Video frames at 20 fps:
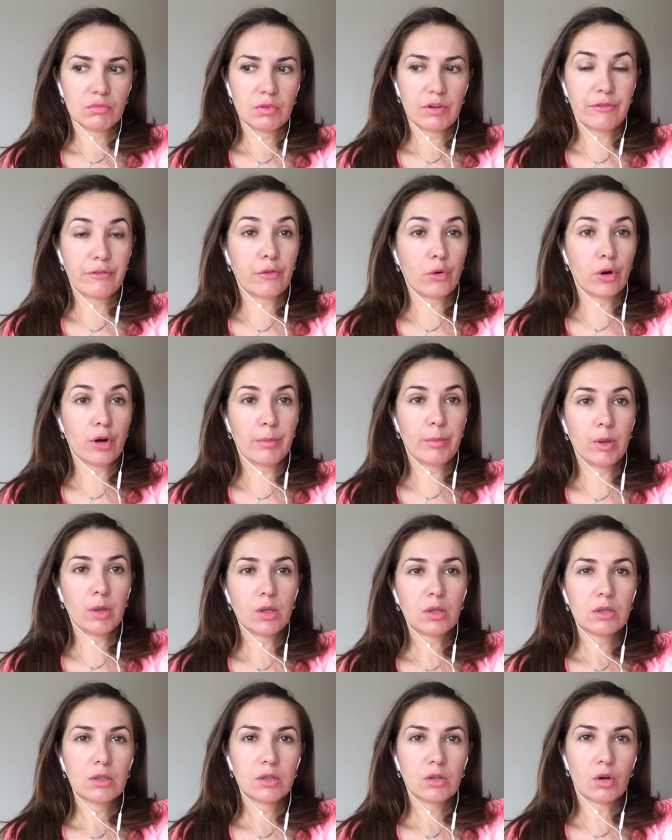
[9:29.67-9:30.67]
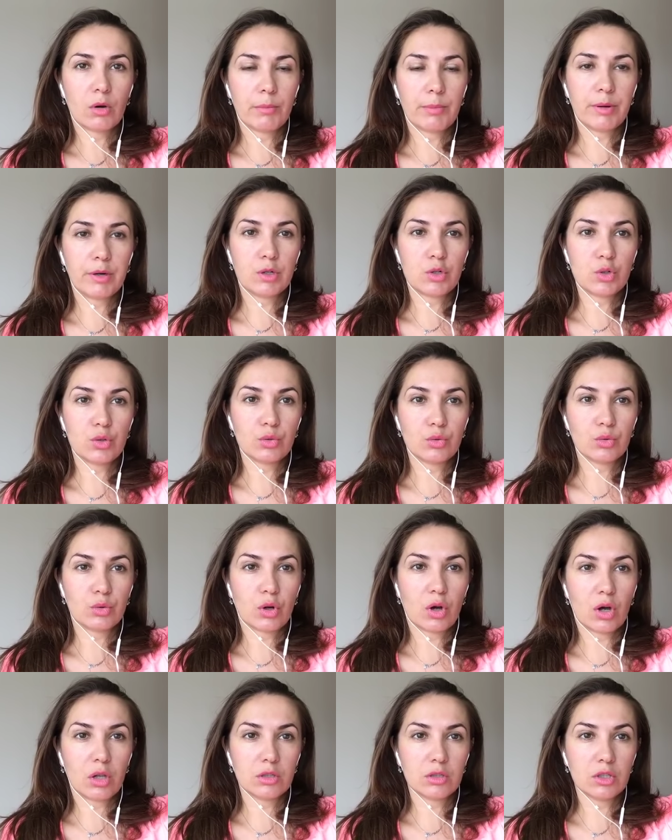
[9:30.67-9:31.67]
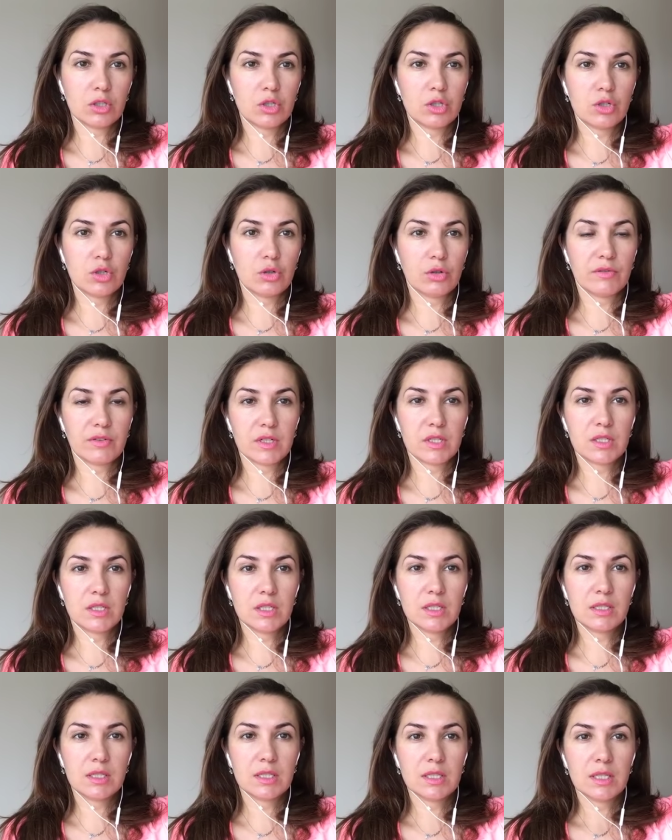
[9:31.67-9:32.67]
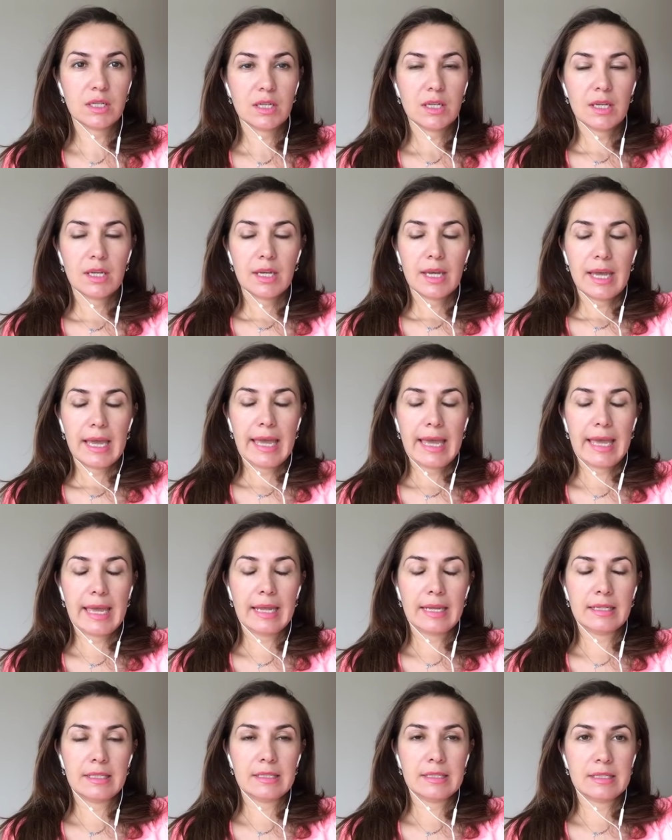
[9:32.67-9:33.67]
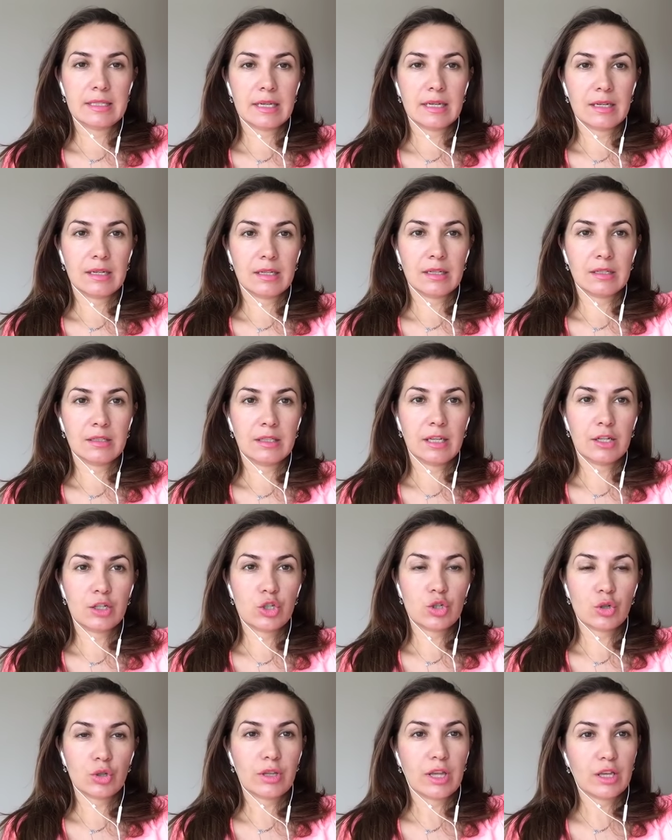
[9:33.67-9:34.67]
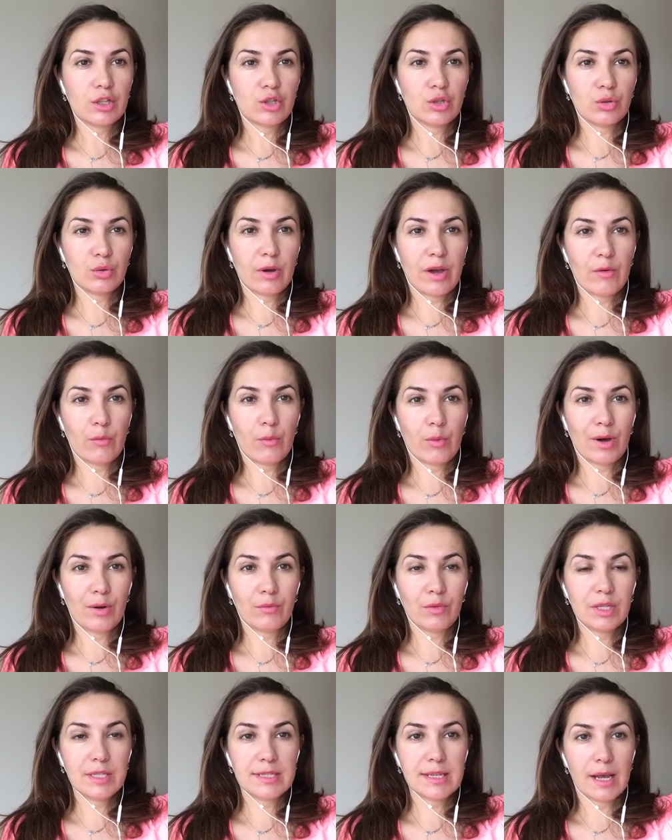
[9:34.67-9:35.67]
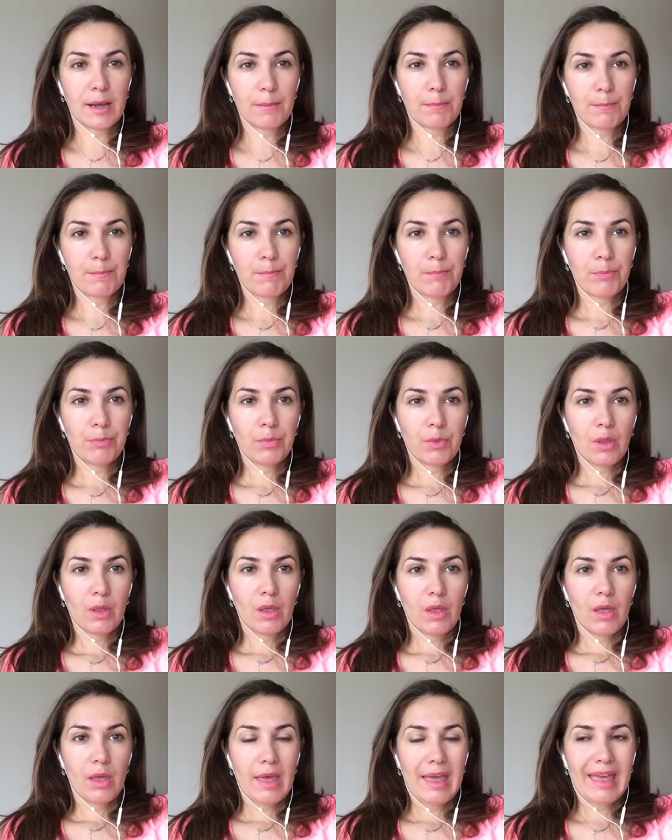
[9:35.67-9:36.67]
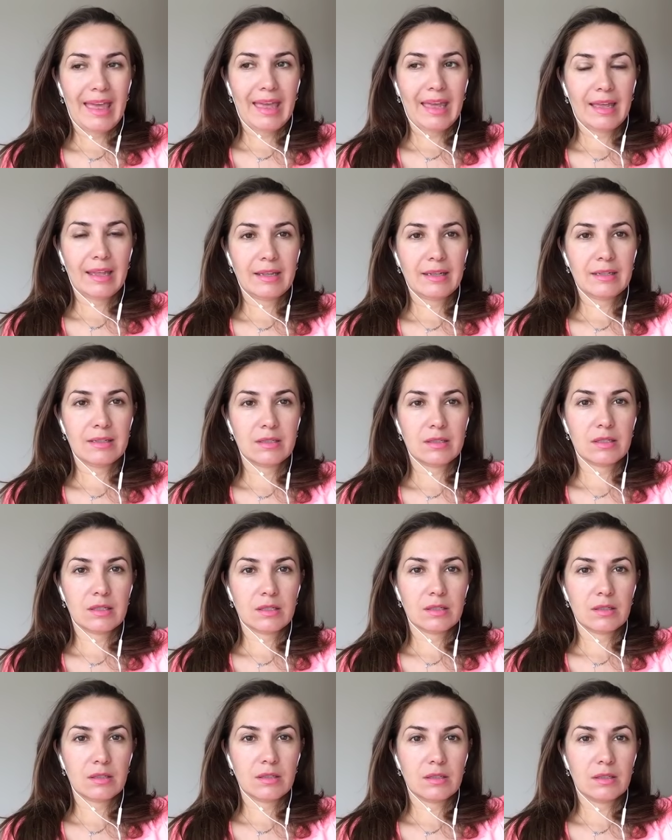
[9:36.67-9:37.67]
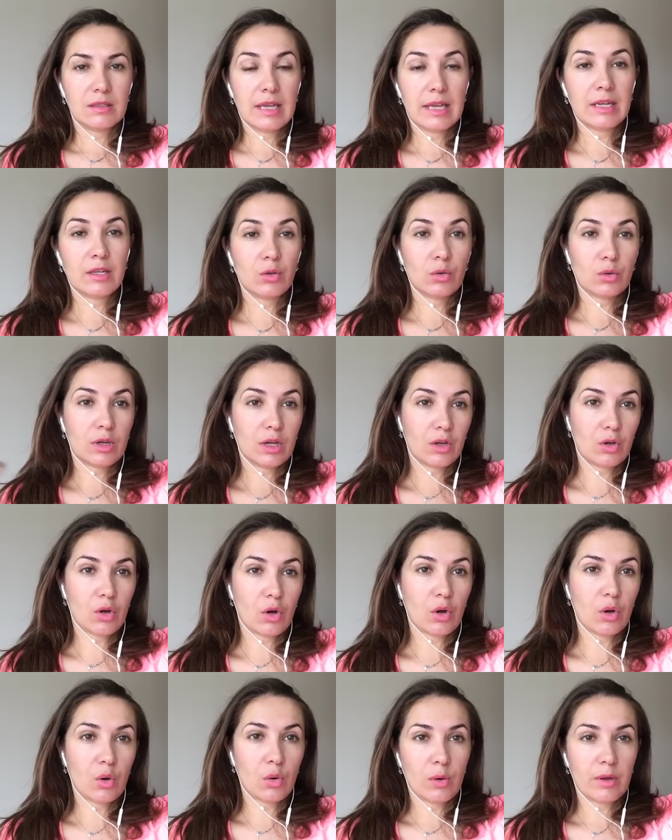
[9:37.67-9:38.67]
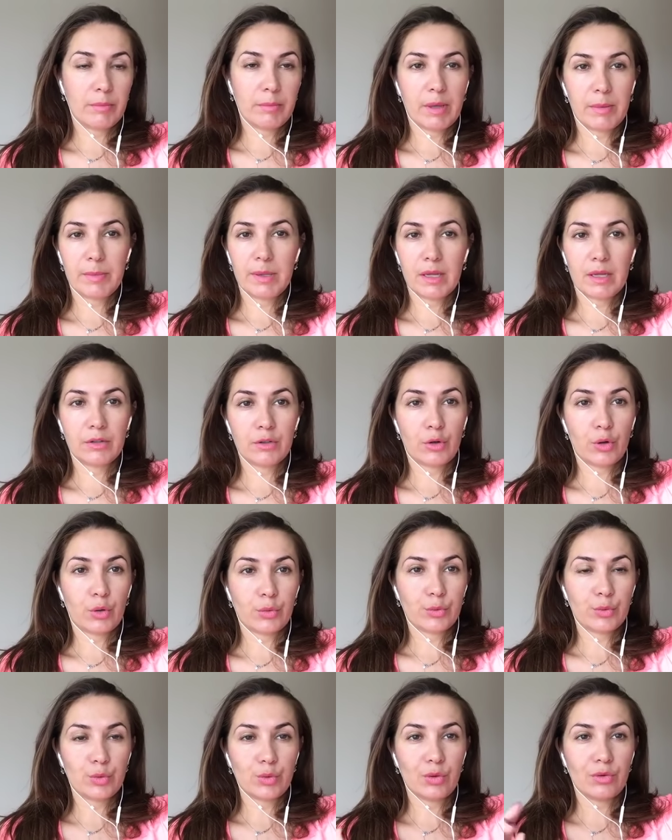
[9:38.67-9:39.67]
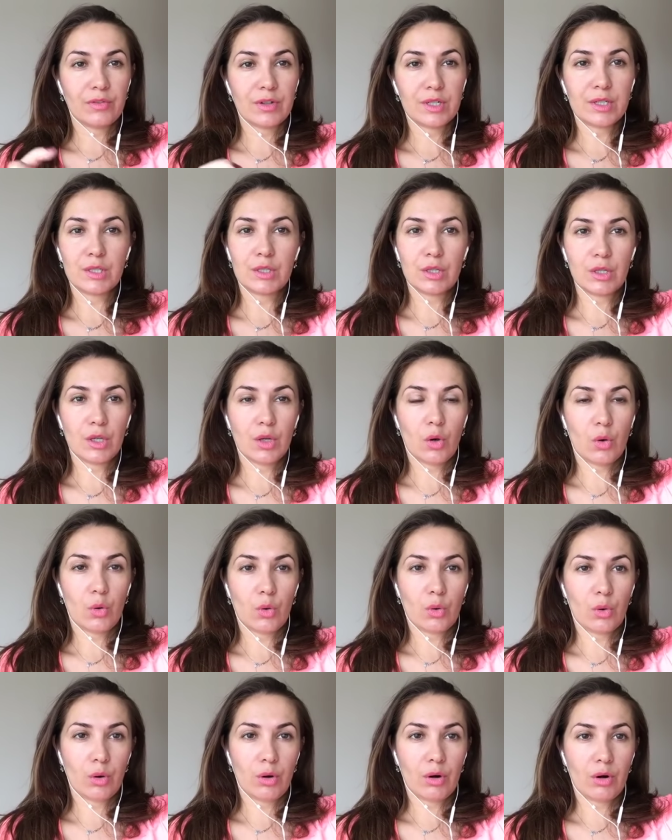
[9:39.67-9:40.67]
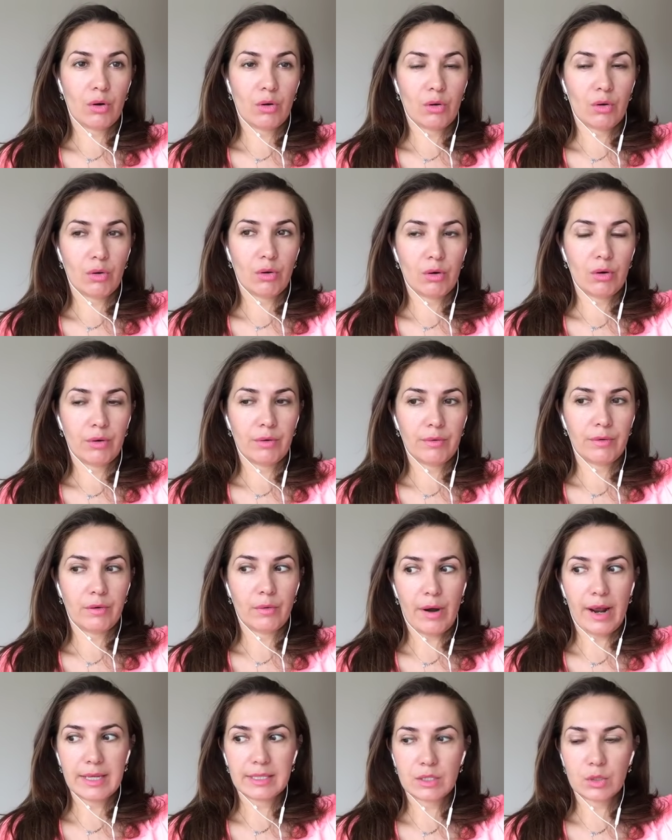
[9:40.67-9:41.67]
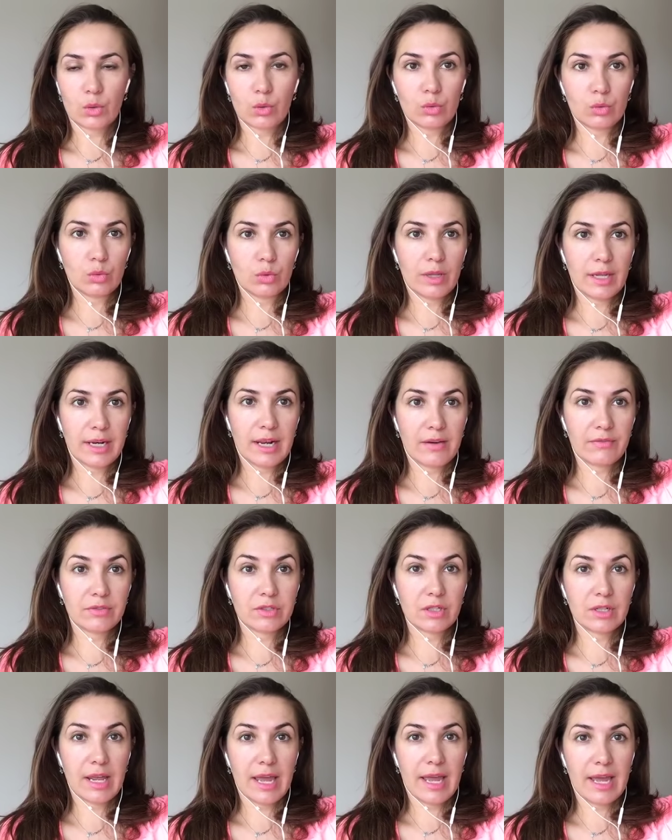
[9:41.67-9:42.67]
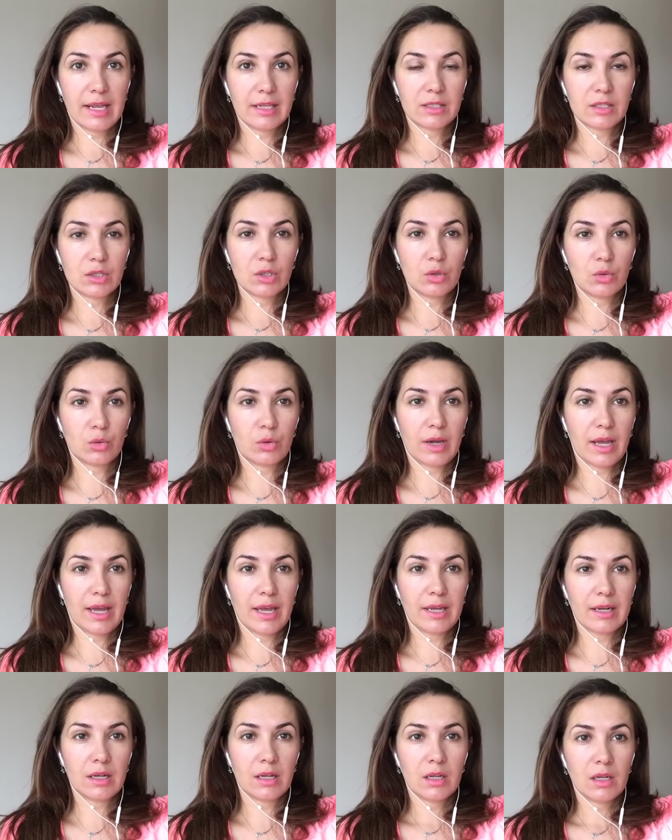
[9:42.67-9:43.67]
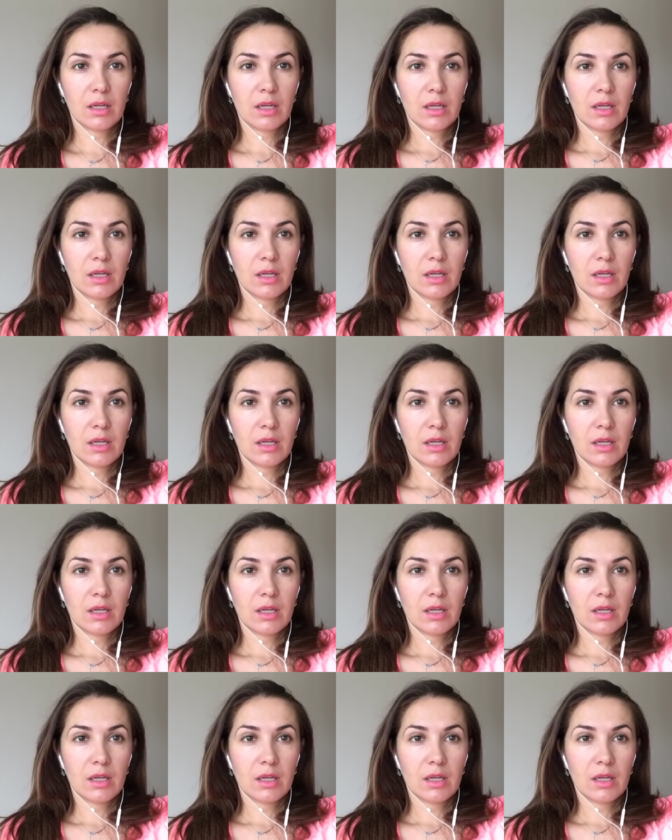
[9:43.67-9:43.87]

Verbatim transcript: affordable compared to college, universities, and that should get you F1 visa. And then you can go and maybe enroll to university or grad school, and after that you can